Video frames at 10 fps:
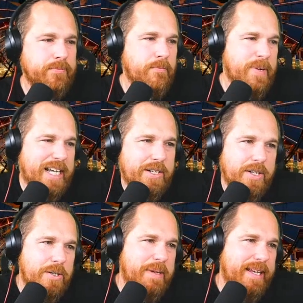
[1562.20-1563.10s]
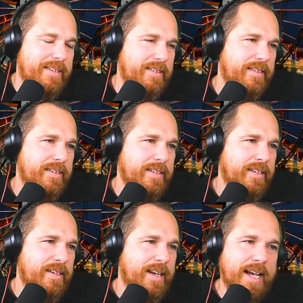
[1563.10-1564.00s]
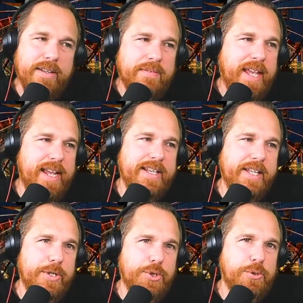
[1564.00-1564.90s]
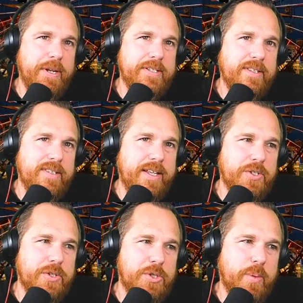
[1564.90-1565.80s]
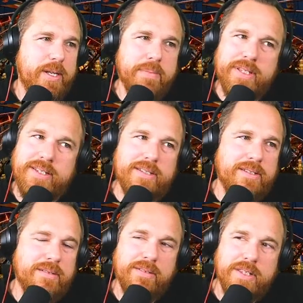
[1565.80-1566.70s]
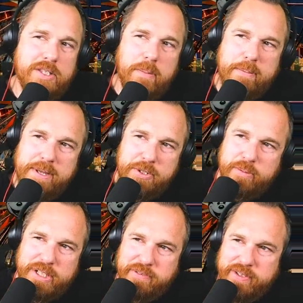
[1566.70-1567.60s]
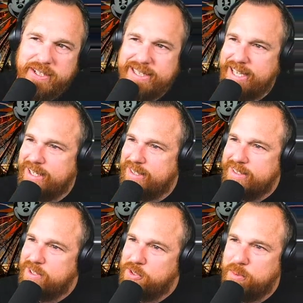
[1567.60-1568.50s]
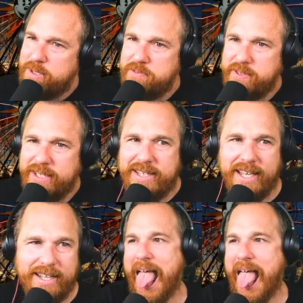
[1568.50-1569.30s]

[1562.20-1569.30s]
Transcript: I don't know, man. I love candy and treats and things that are sweet, but this this might have been too much of a good thing. Too much of a good thing.